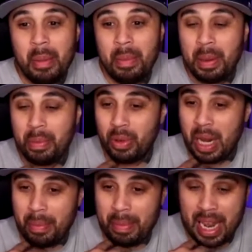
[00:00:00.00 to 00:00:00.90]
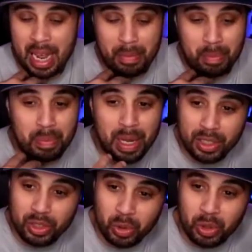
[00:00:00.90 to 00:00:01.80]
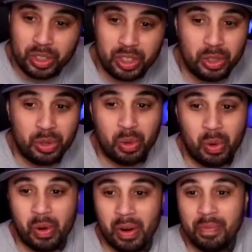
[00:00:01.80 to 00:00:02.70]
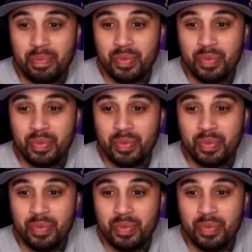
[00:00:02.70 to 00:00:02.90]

people that may have mentored you or,